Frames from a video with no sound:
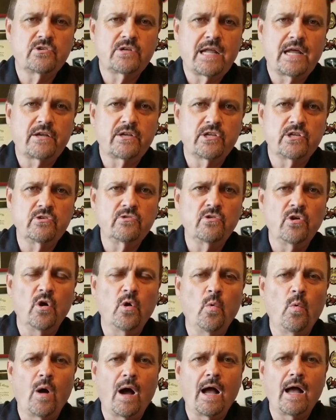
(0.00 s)
Now, do you know
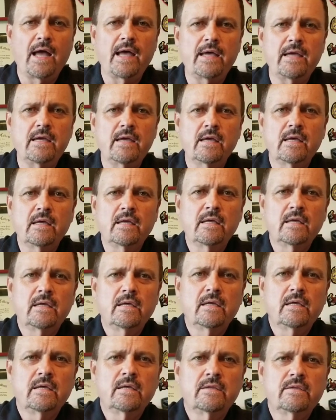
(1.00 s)
why
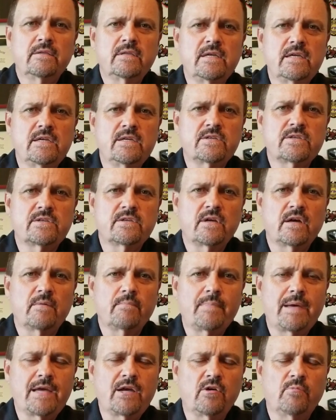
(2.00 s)
these uh,
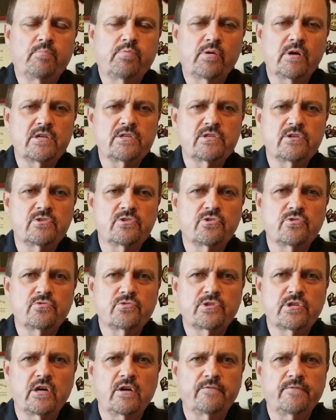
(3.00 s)
male prisoners who
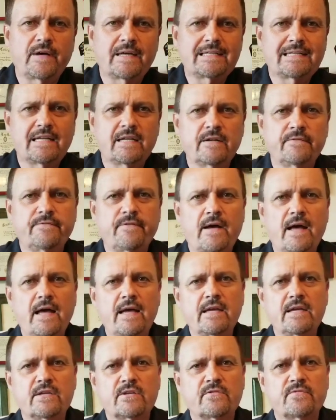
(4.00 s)

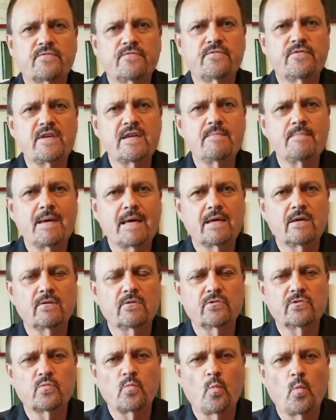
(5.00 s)
self-identify as
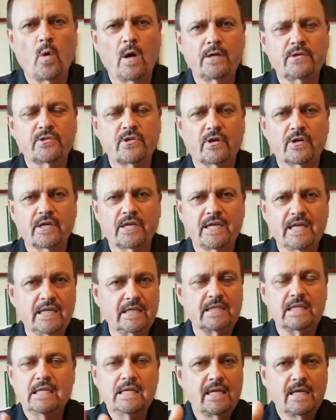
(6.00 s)
females want to
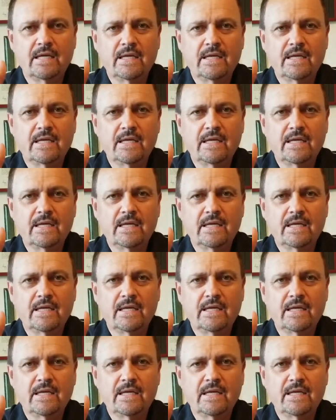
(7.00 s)
get